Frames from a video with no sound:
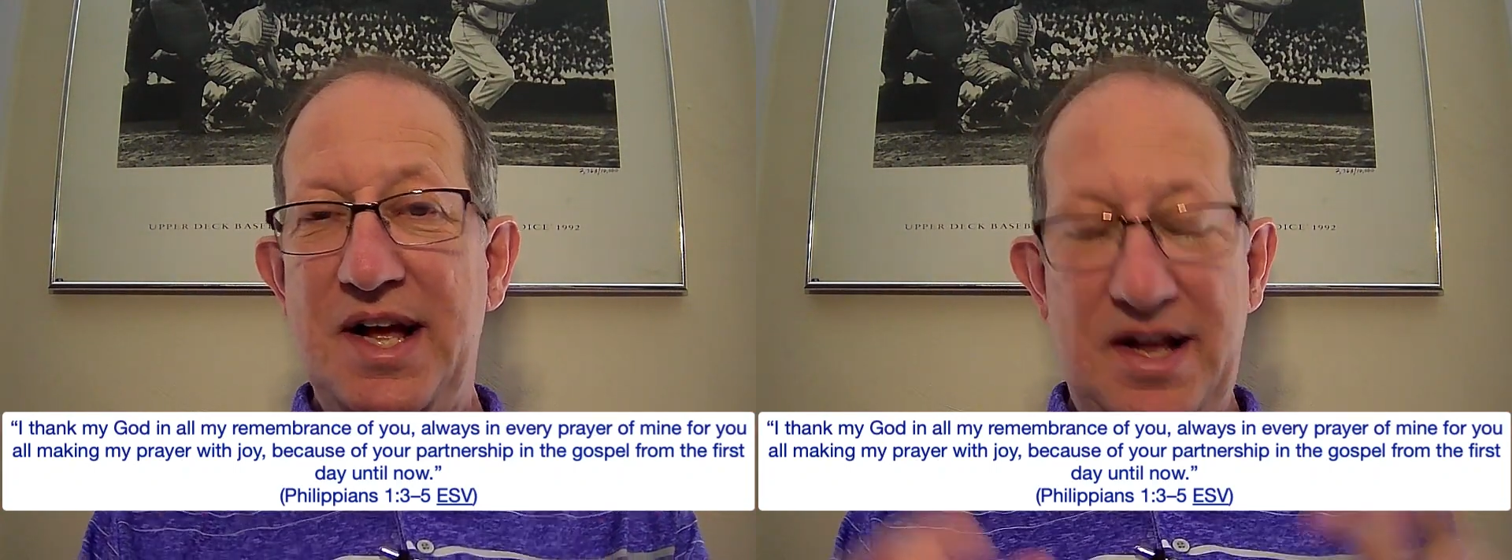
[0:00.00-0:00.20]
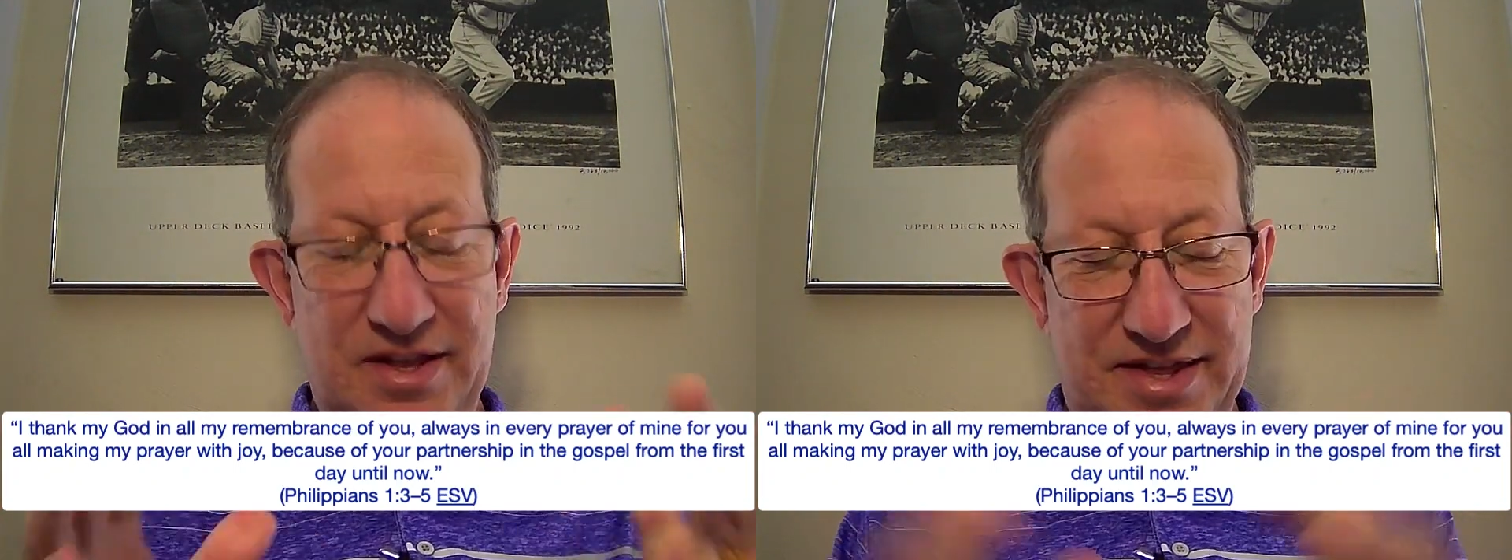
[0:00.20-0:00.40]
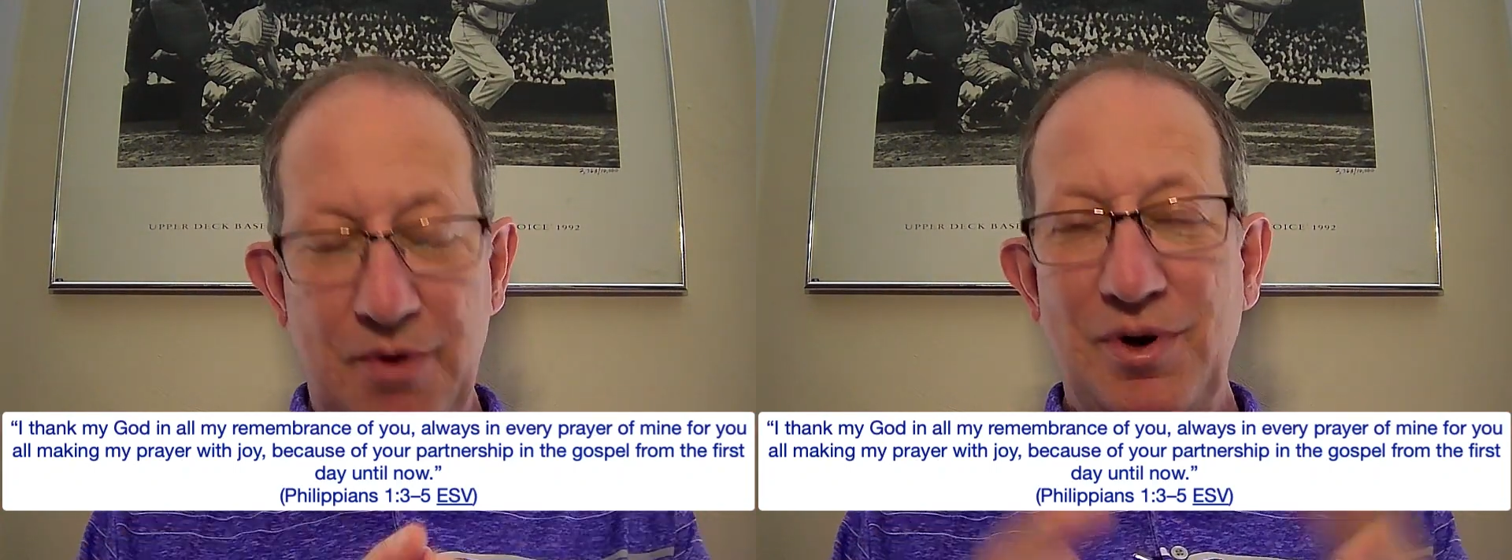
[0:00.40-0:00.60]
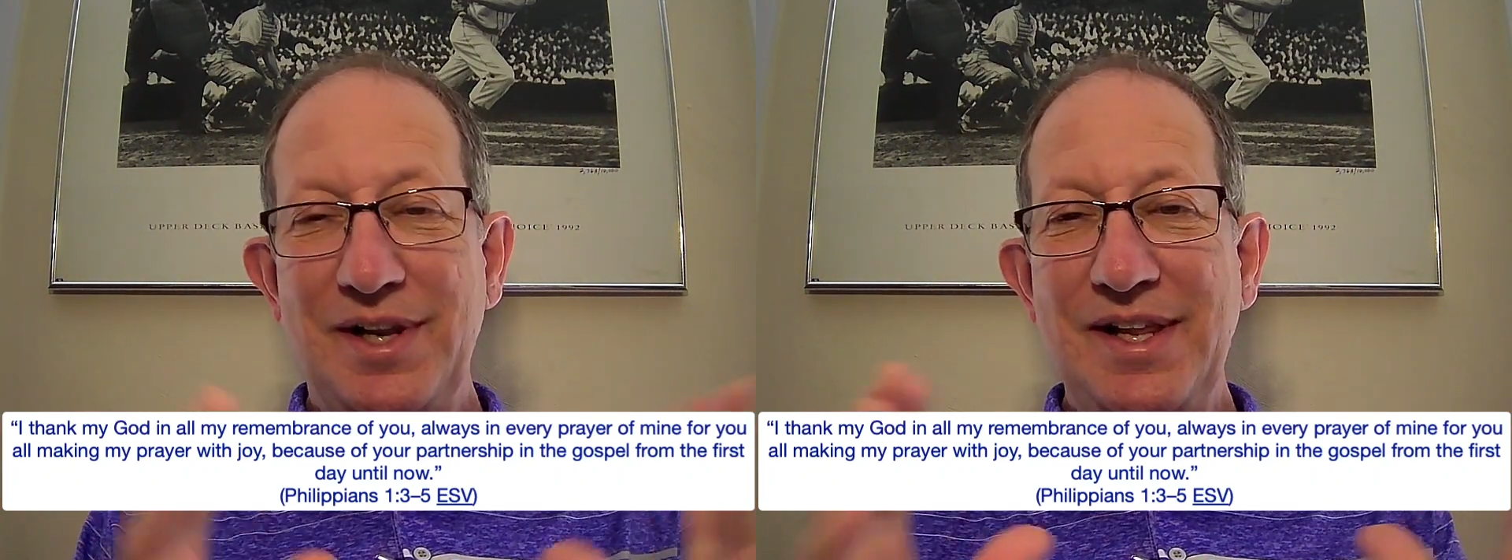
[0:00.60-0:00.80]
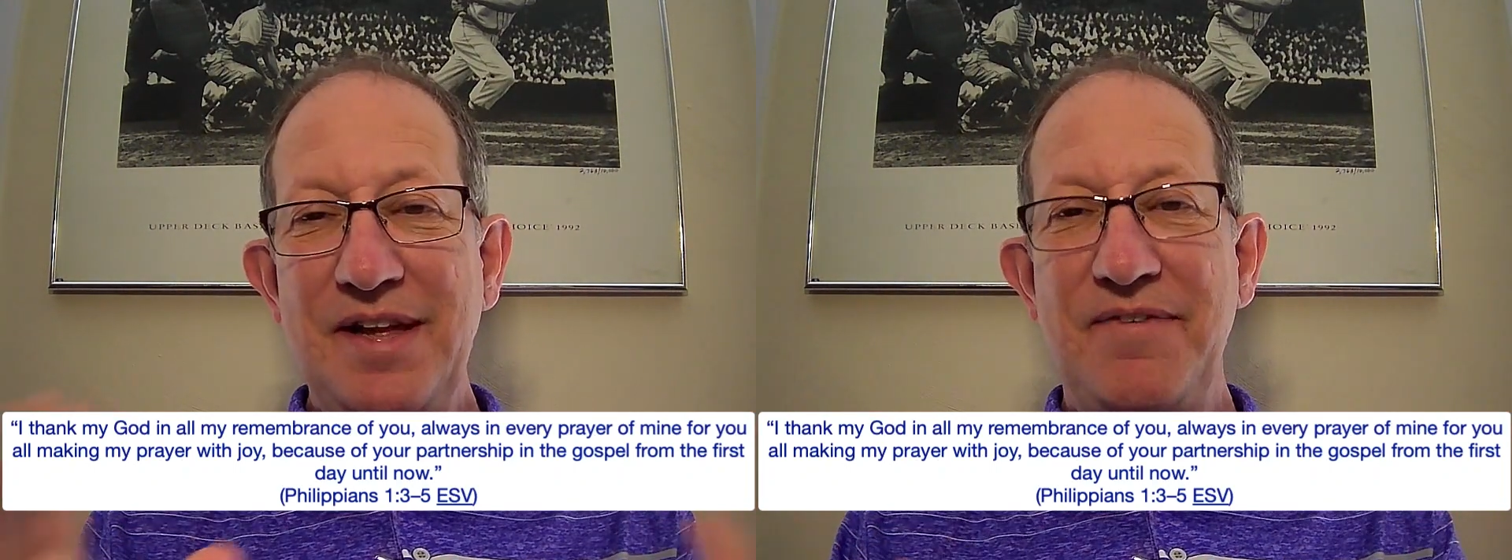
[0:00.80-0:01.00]
and that they were
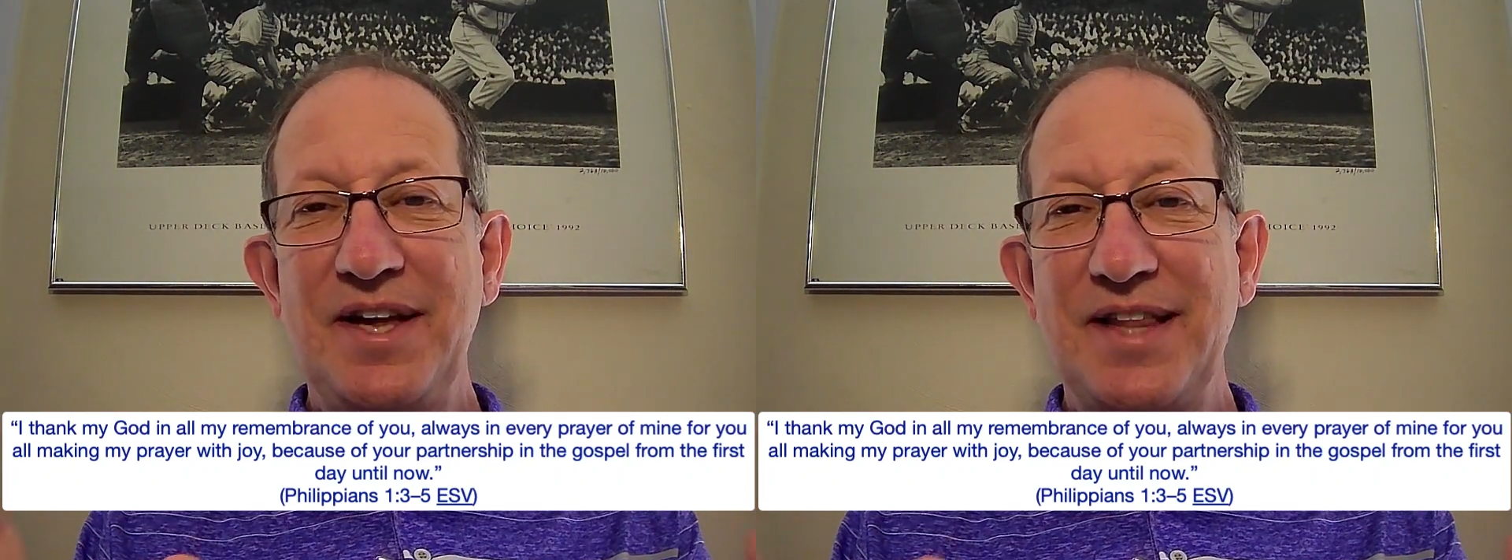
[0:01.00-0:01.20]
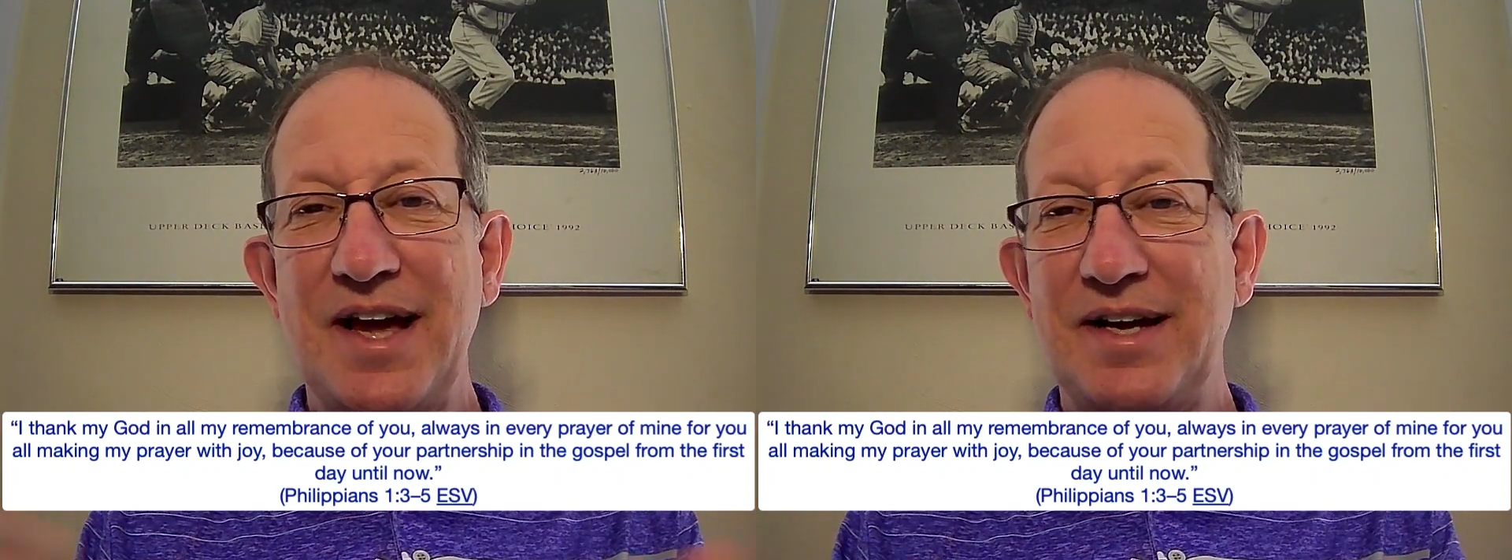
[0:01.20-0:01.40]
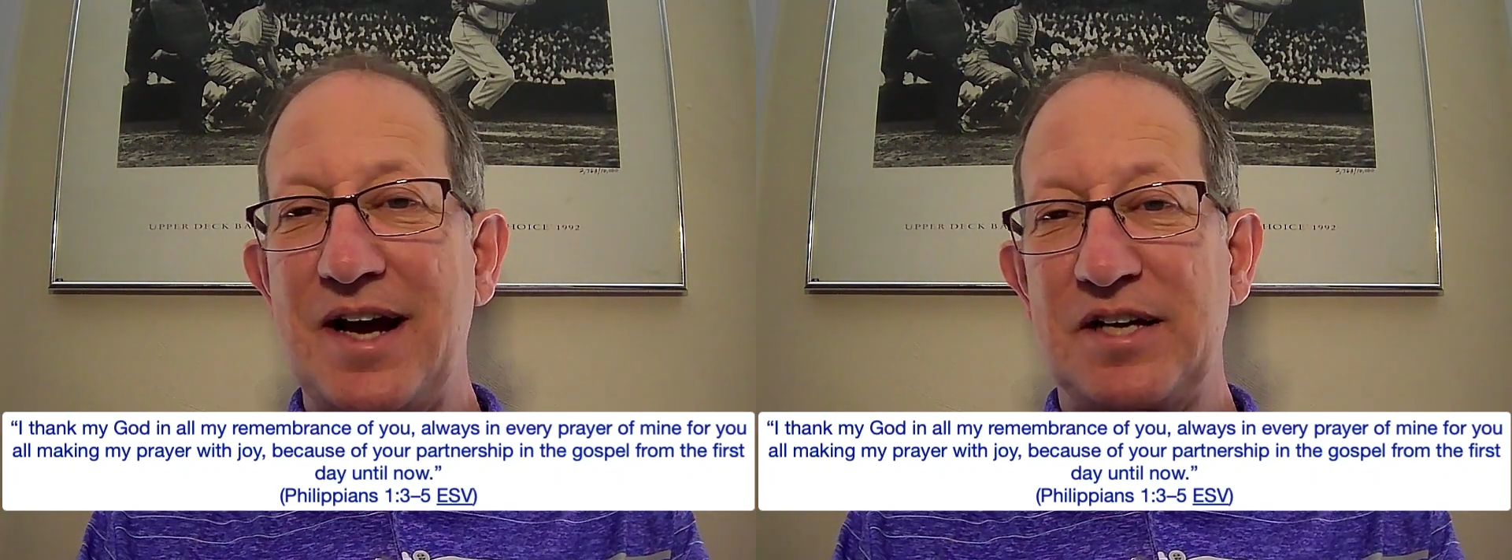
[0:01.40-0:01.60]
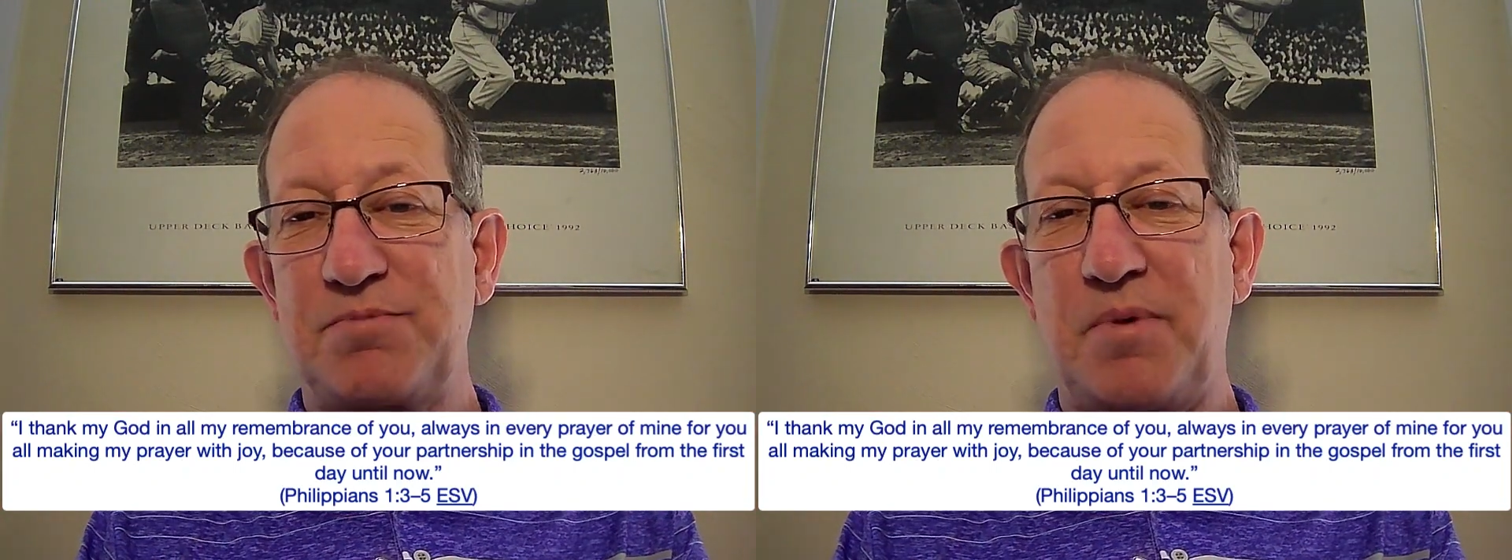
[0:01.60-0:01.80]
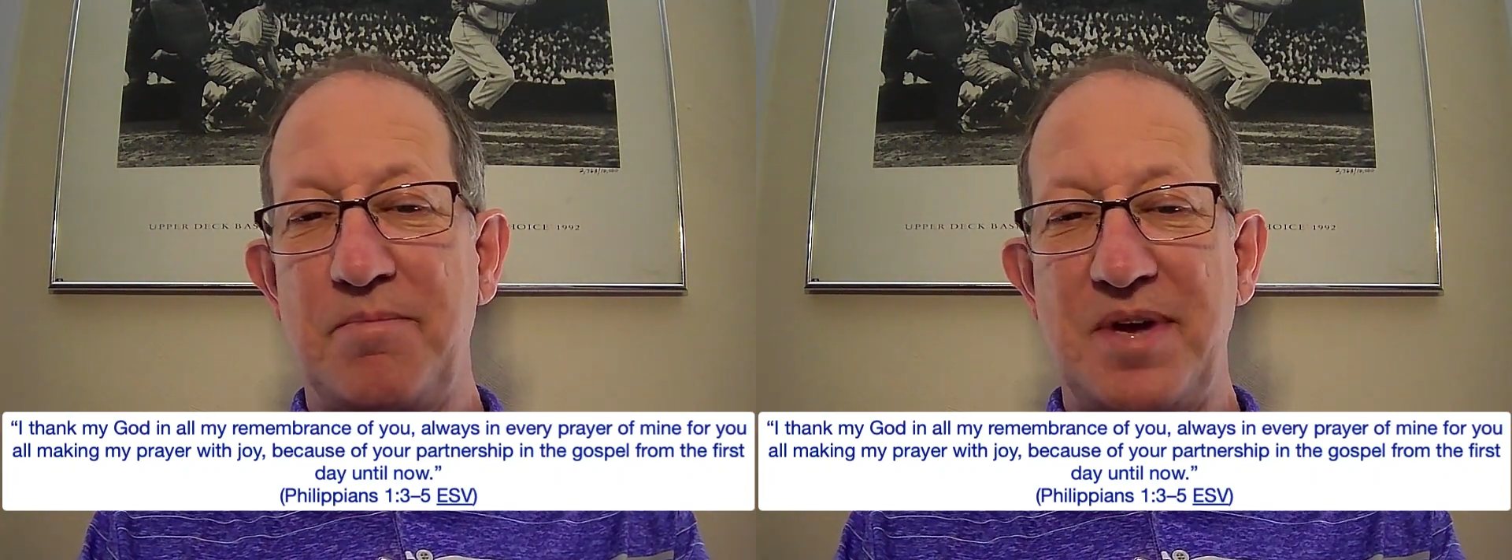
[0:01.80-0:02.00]
living that gospel